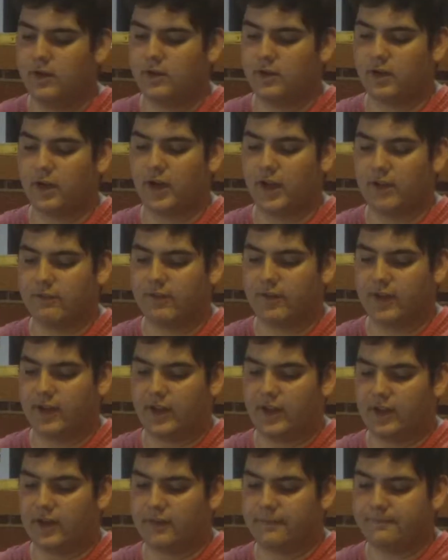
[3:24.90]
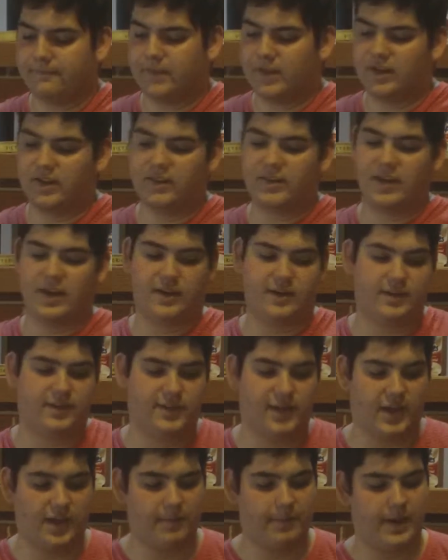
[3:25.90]
I'm going to leave it here in its
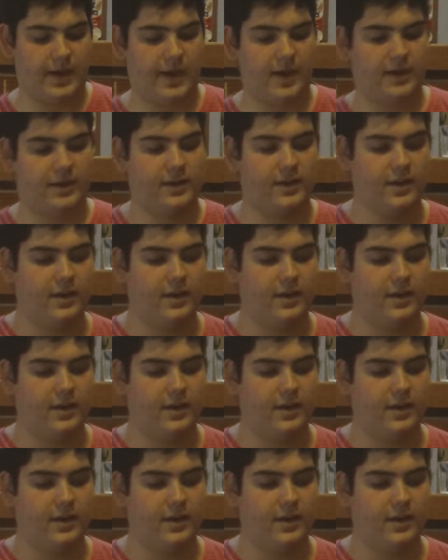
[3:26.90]
anti-static bag.